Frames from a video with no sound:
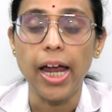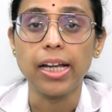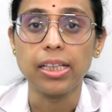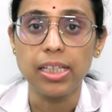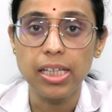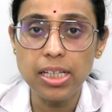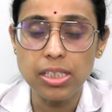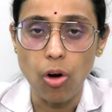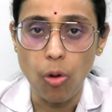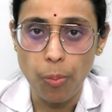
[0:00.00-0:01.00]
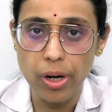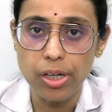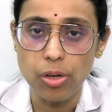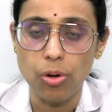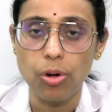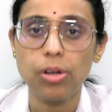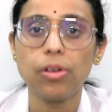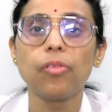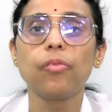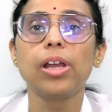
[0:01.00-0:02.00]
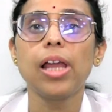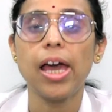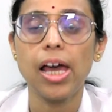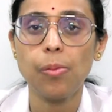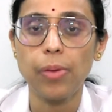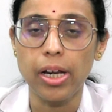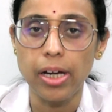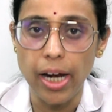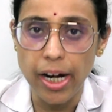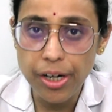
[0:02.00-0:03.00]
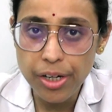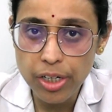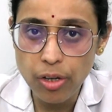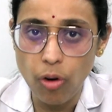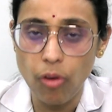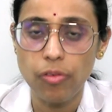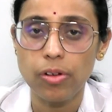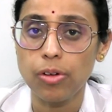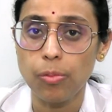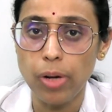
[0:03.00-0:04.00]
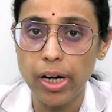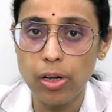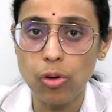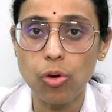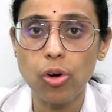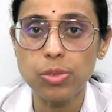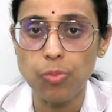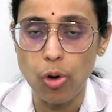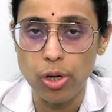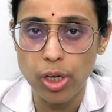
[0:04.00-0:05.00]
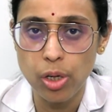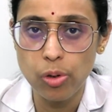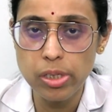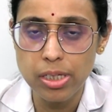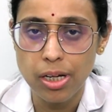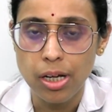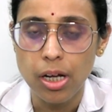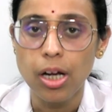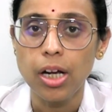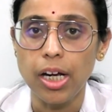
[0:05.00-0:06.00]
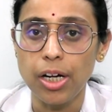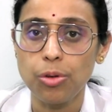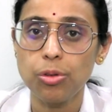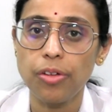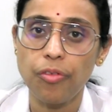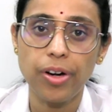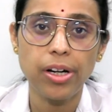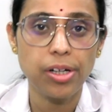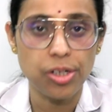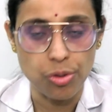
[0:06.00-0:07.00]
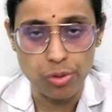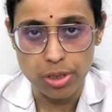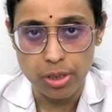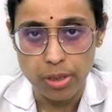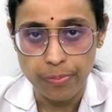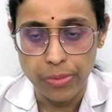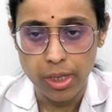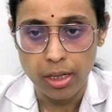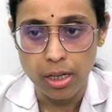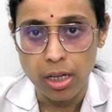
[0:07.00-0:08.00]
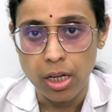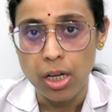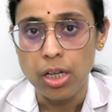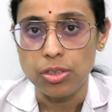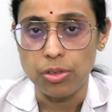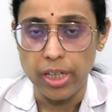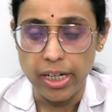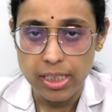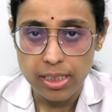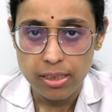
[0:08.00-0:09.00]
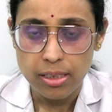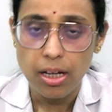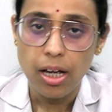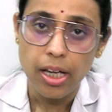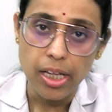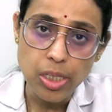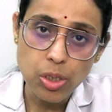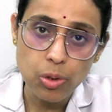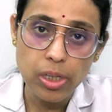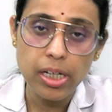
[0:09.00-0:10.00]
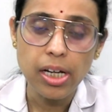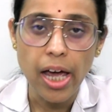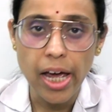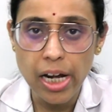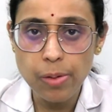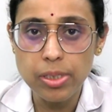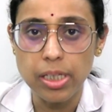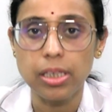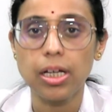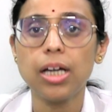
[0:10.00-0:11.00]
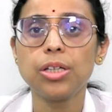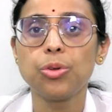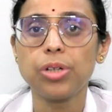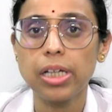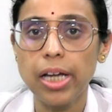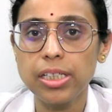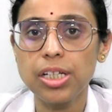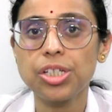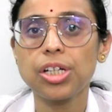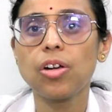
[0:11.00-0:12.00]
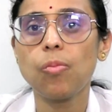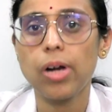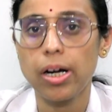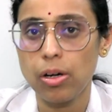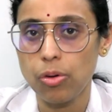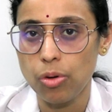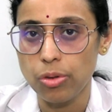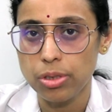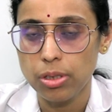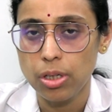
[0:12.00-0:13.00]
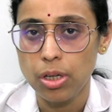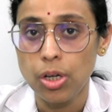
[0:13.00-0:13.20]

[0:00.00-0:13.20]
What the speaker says: and these open door will help in entry of blood glucose molecules into different tissues. So, that's insulin helps in the utilization of blood glucose.